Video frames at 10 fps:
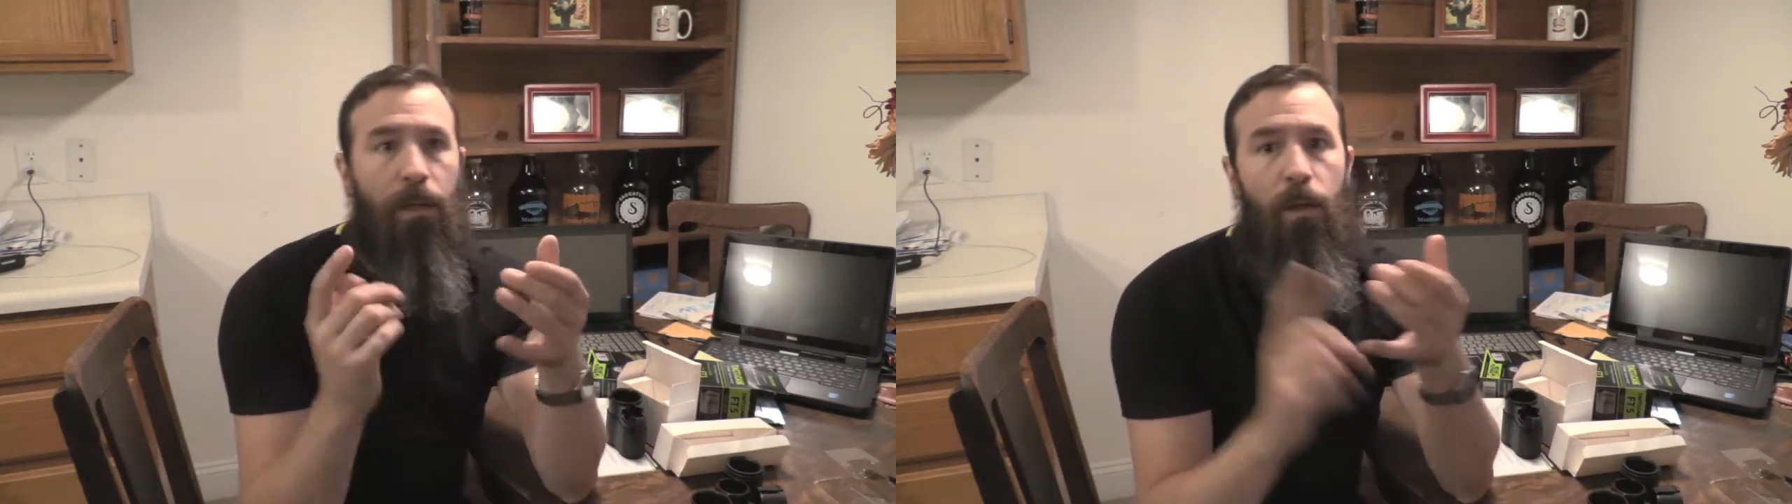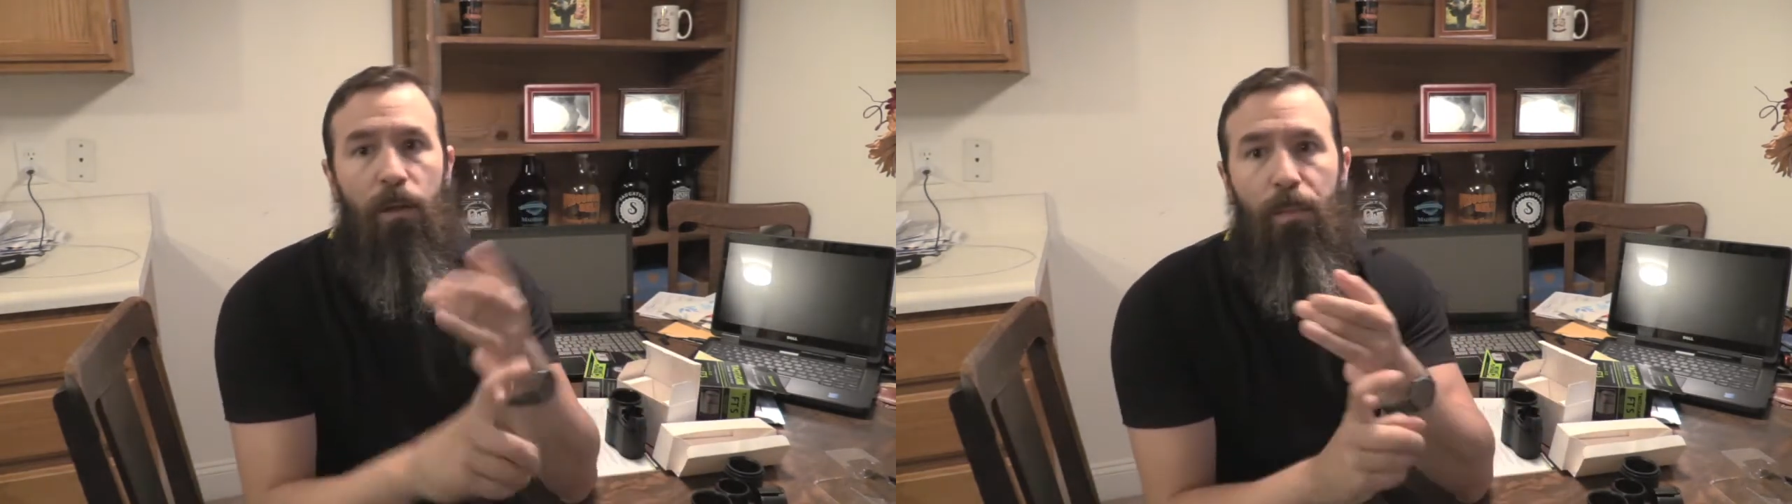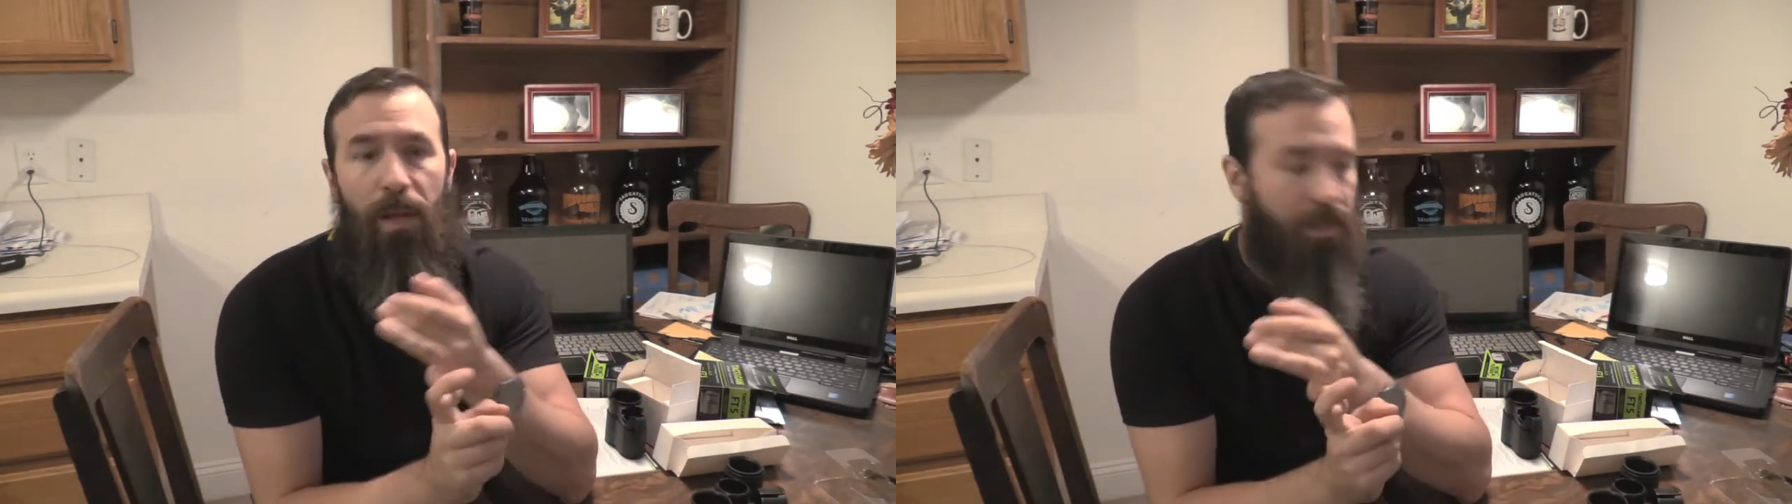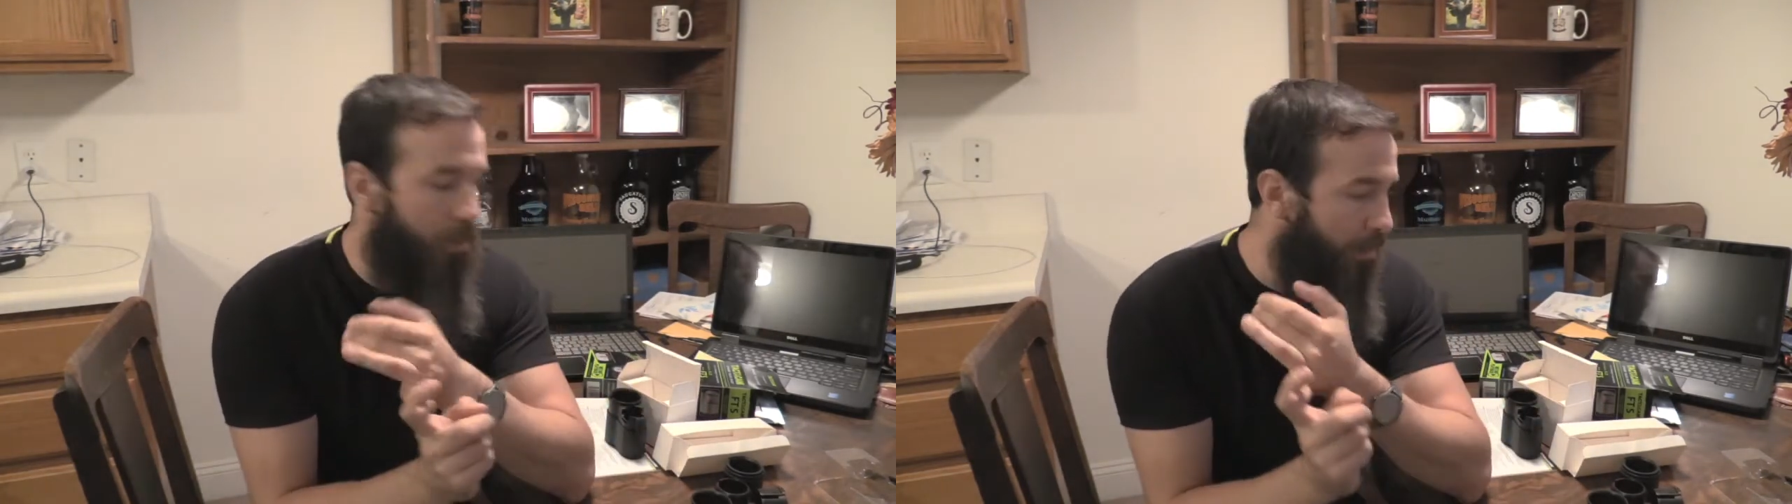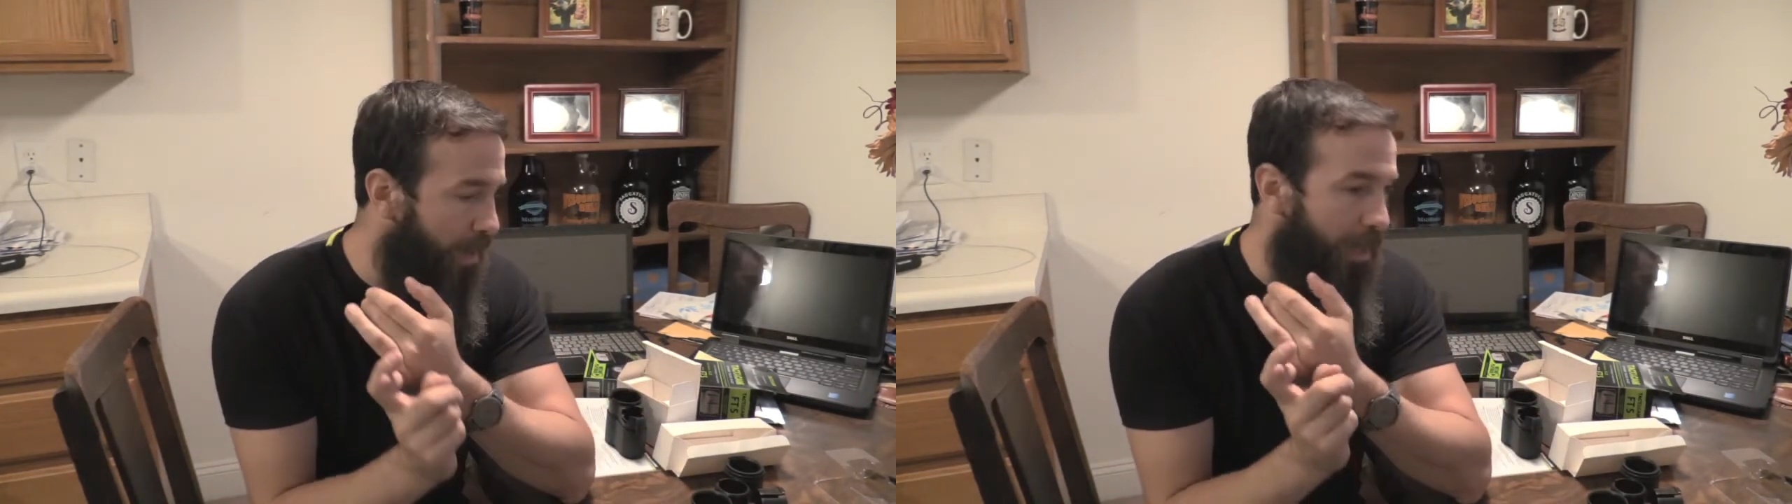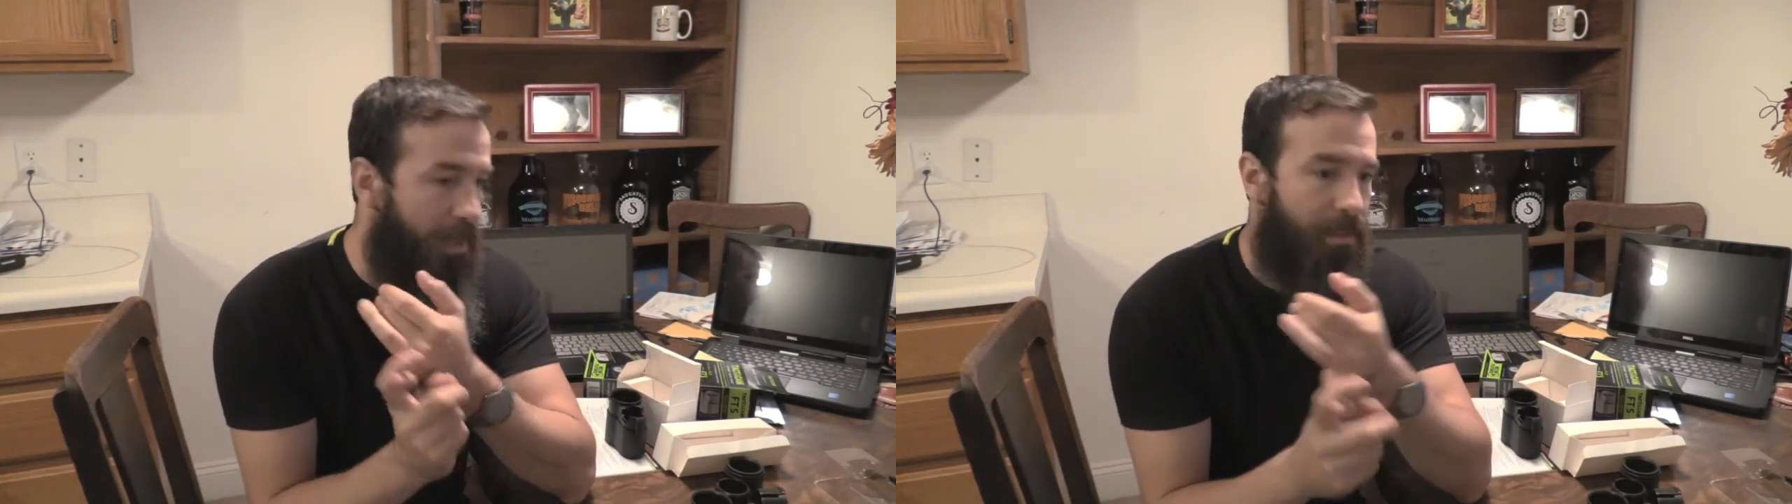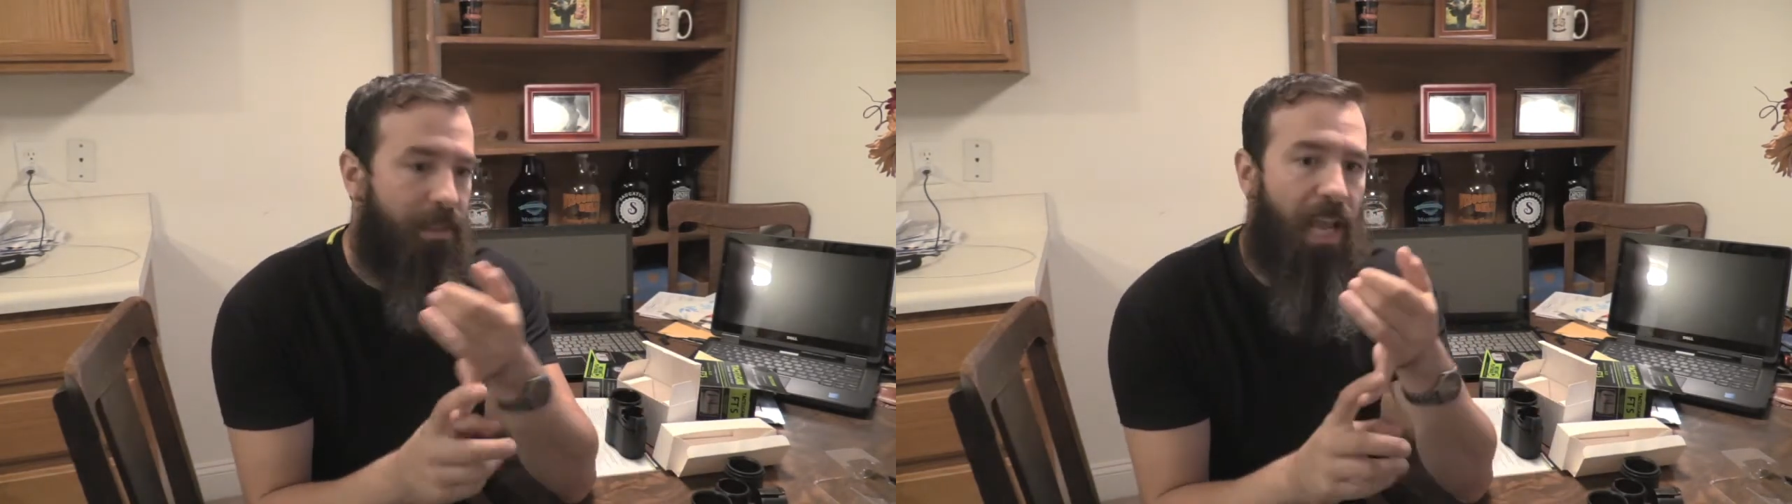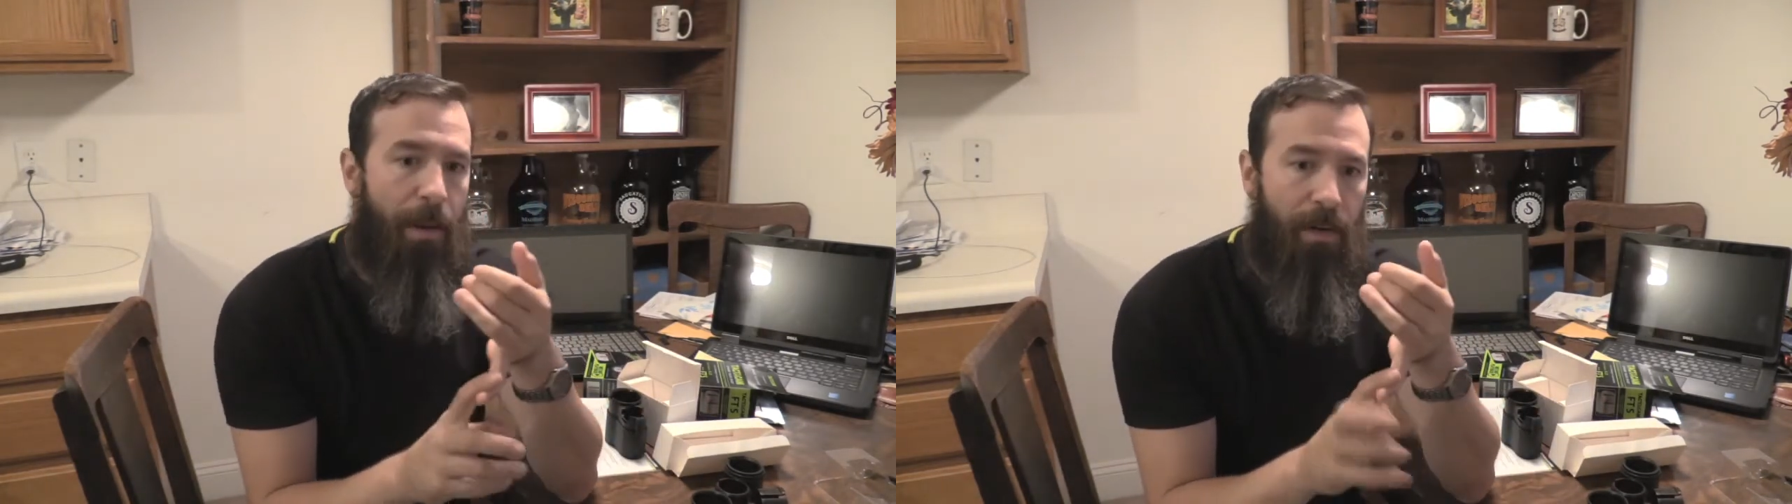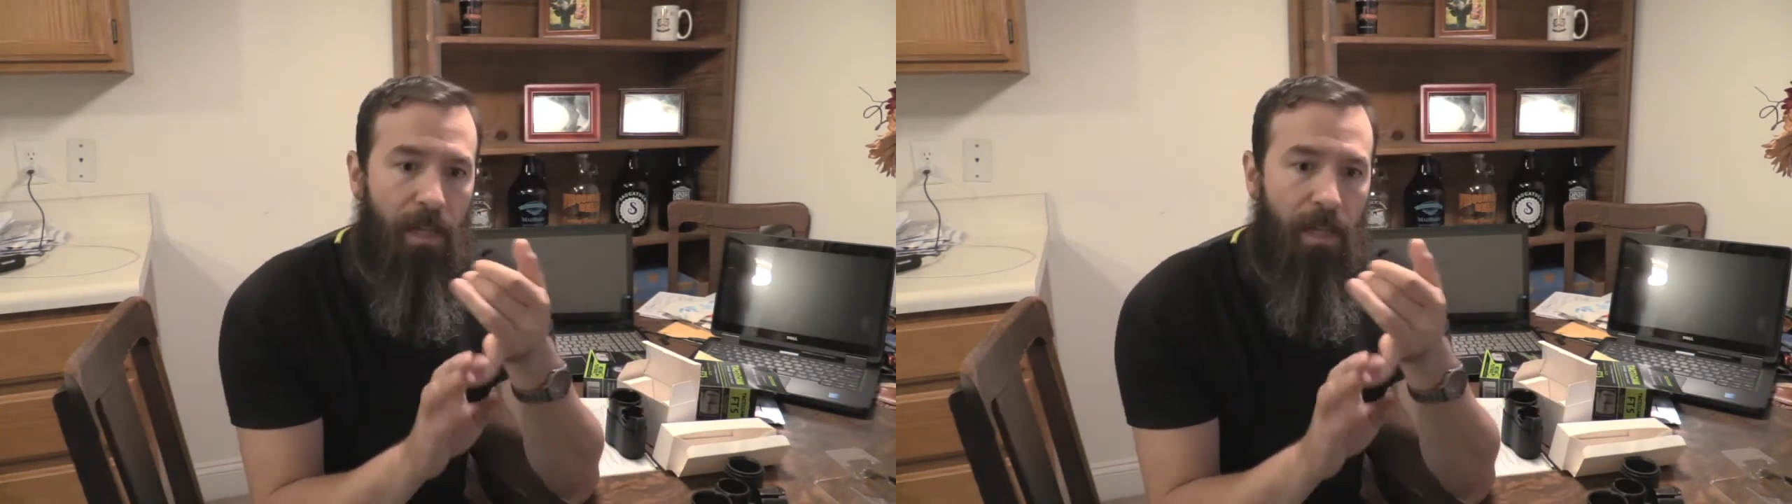huge plus to me is the camera